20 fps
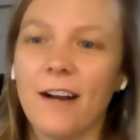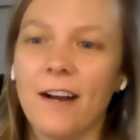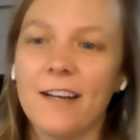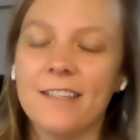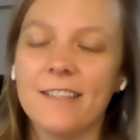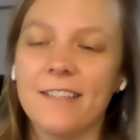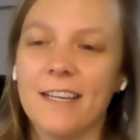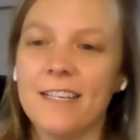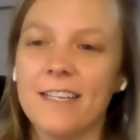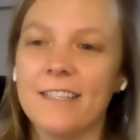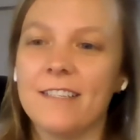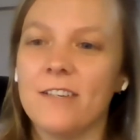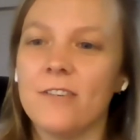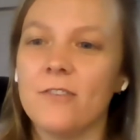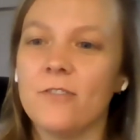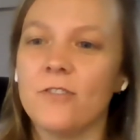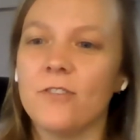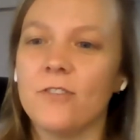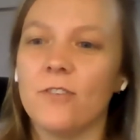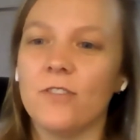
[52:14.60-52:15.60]
for us the
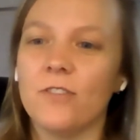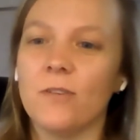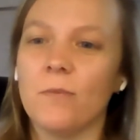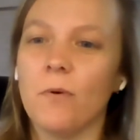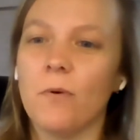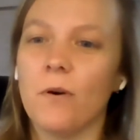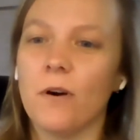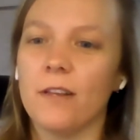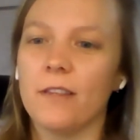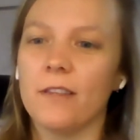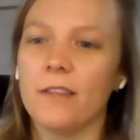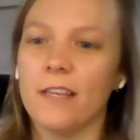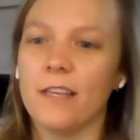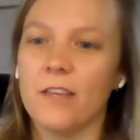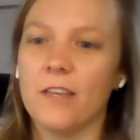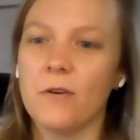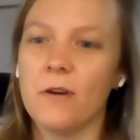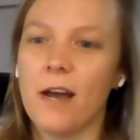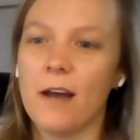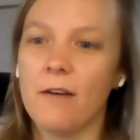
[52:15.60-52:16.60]
institutional support that
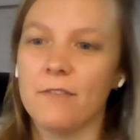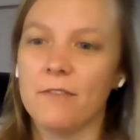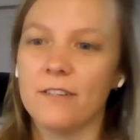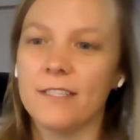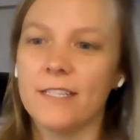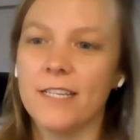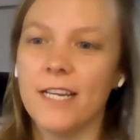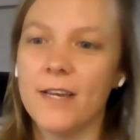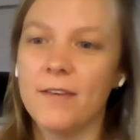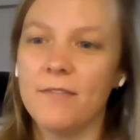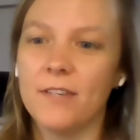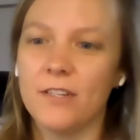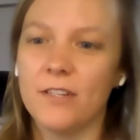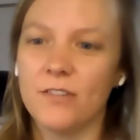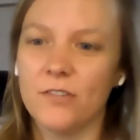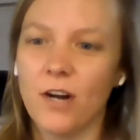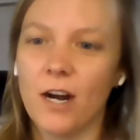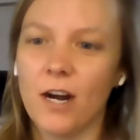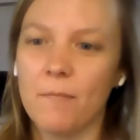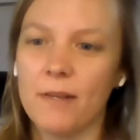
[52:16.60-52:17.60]
you have received to
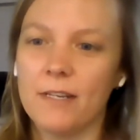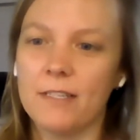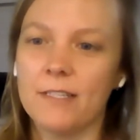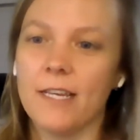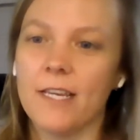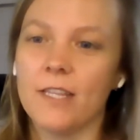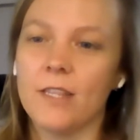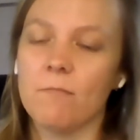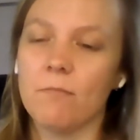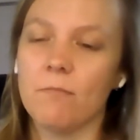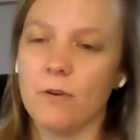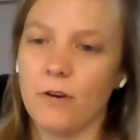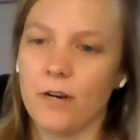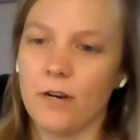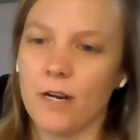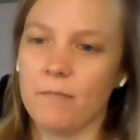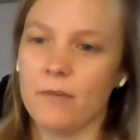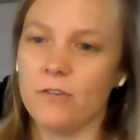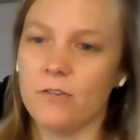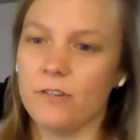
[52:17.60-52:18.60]
start and maintain the
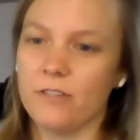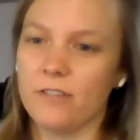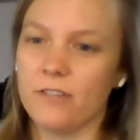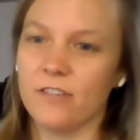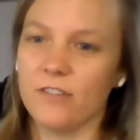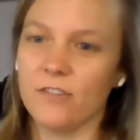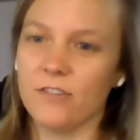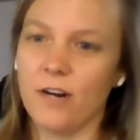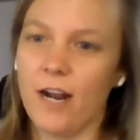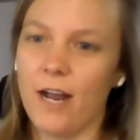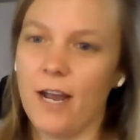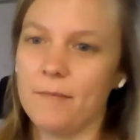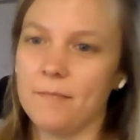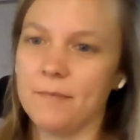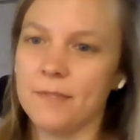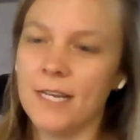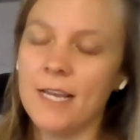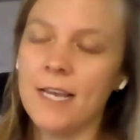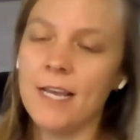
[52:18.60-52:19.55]
program you just described?